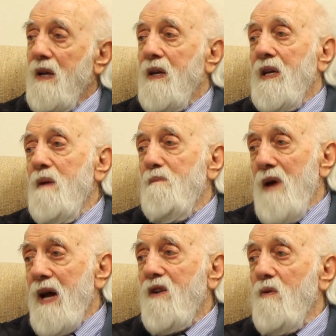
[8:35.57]
to get
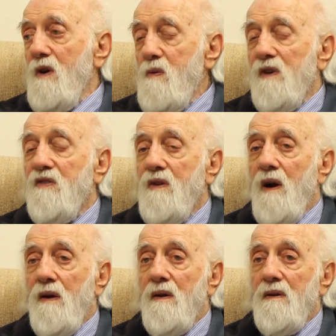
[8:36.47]
back to where we
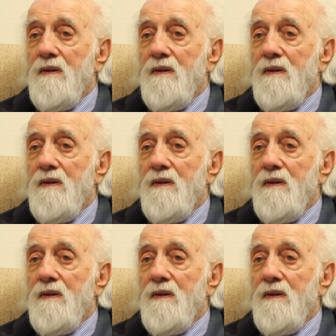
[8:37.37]
started.